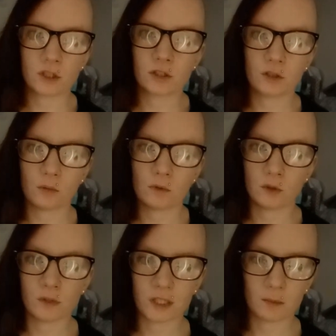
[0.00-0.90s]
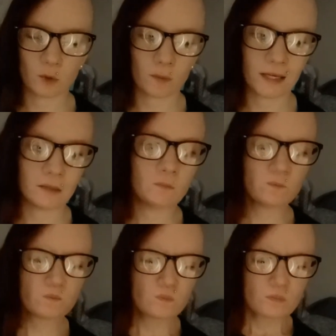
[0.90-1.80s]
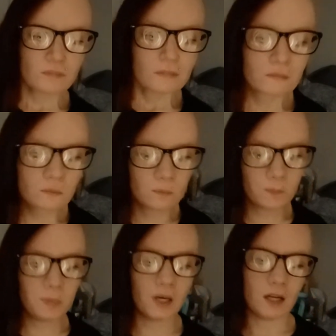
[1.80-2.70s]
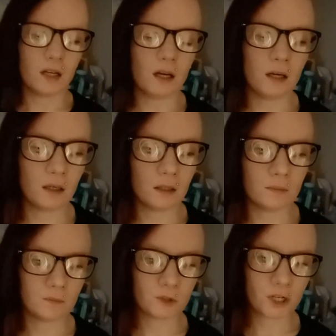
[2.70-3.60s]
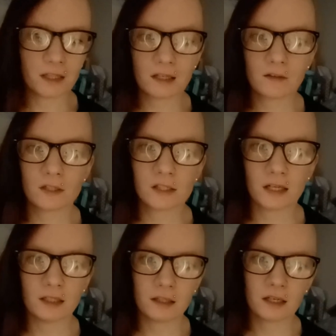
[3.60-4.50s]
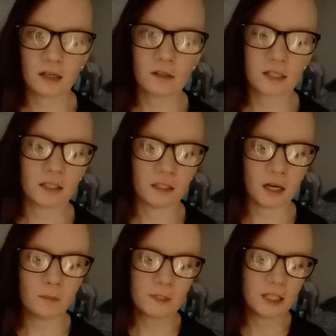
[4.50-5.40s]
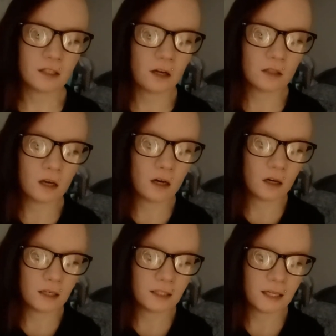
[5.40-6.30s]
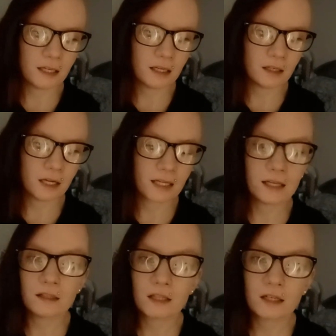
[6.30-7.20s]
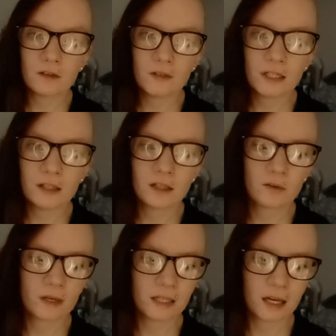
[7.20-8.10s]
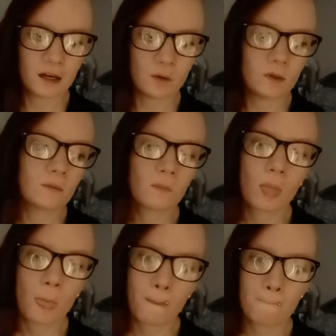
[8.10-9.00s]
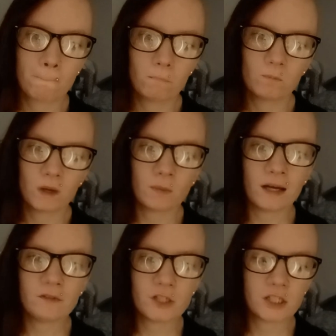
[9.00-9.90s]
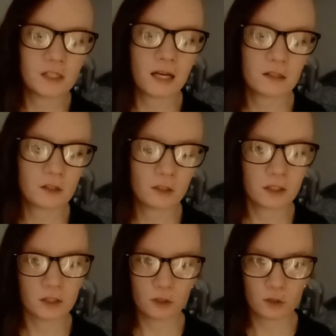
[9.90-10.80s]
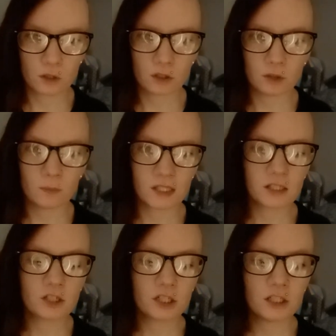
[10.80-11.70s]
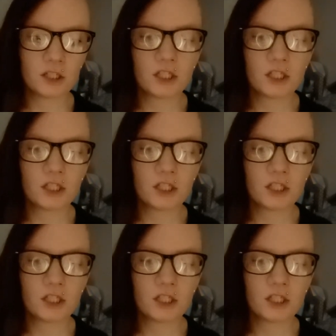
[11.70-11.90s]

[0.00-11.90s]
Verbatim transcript: Just don't lose any more weight. But um to think if there's anything else I need to update y'all on and I can't think of anything right now. My wife, she has started her new her new position.